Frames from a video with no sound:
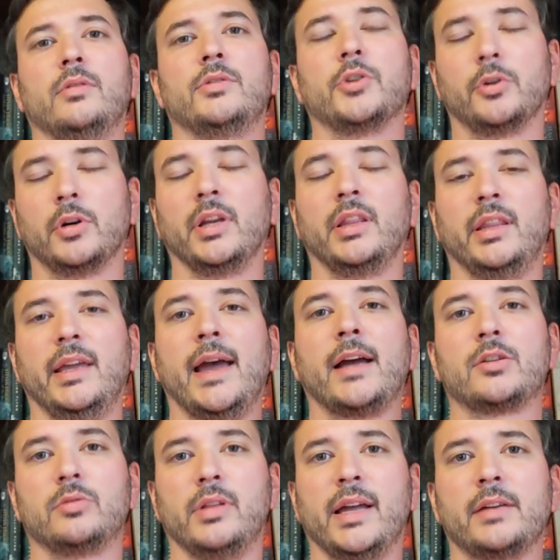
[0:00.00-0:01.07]
during the
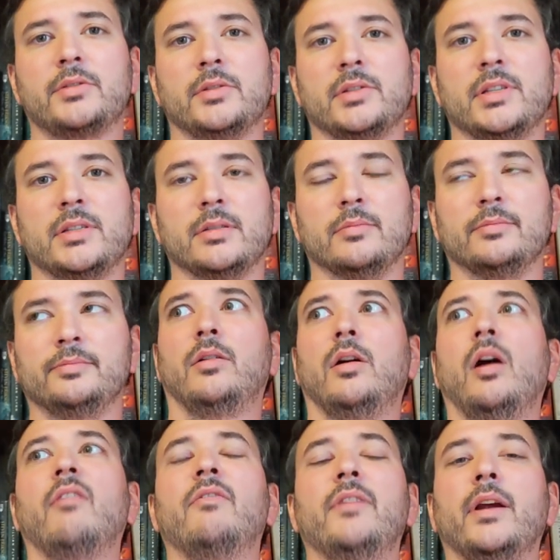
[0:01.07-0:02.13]
actual exorcism,
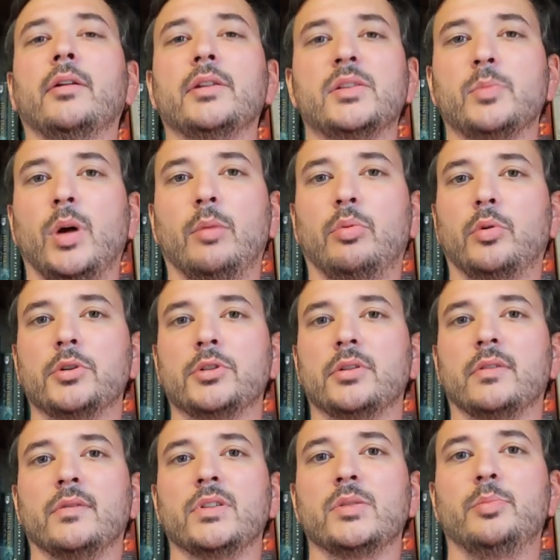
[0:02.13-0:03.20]
a very small portion
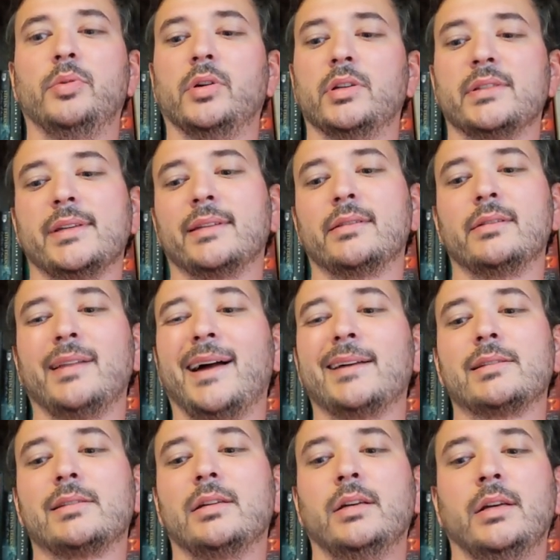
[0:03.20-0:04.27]
of this book, it's like the
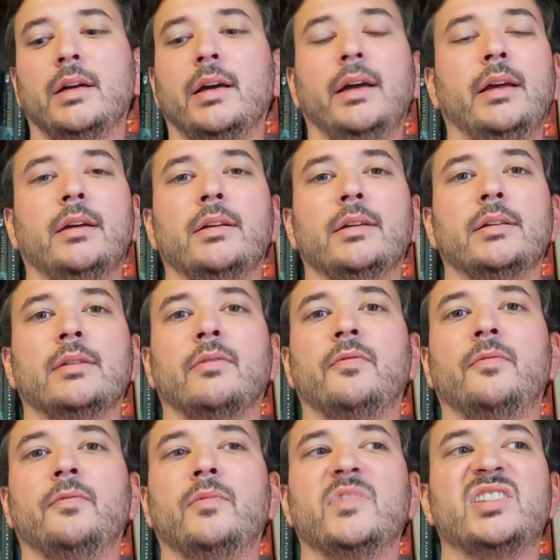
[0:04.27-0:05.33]
last
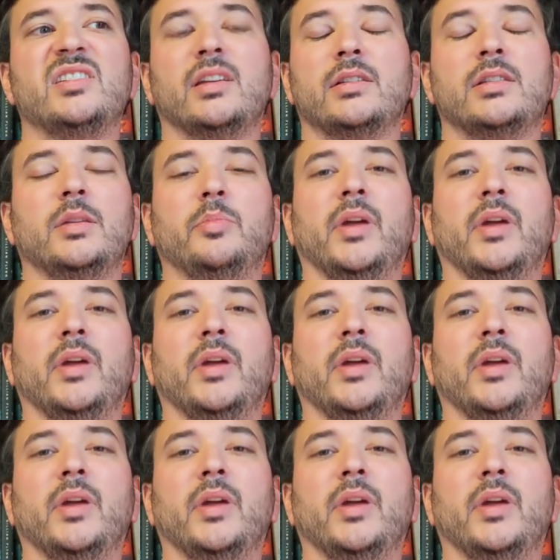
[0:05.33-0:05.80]
60